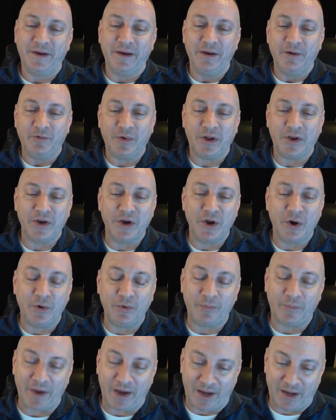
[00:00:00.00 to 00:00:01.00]
Well,
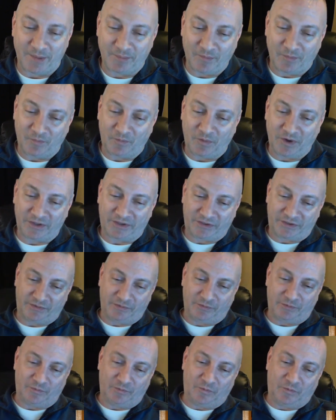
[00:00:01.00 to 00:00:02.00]
no.
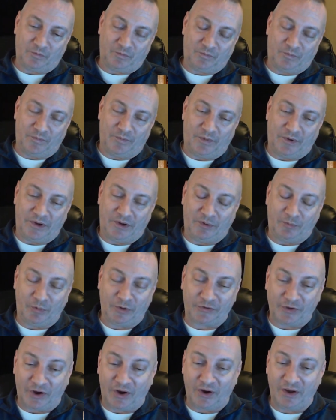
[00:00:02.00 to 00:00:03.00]

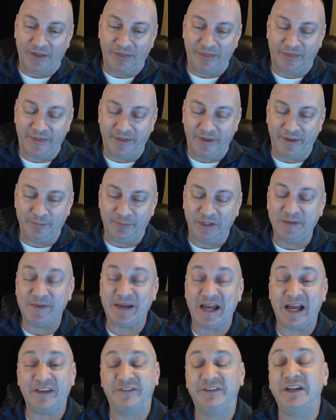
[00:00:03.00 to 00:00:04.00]
What's on the
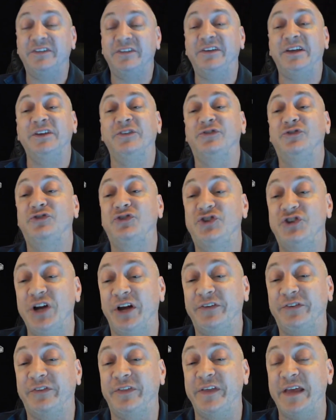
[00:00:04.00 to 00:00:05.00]
Bleemcast disc is
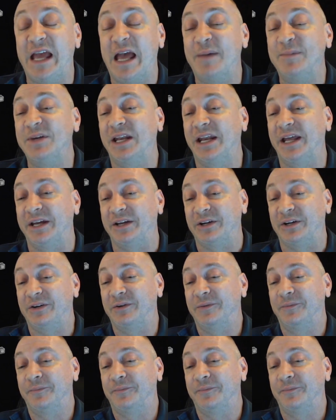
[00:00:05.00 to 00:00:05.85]
just the emulator.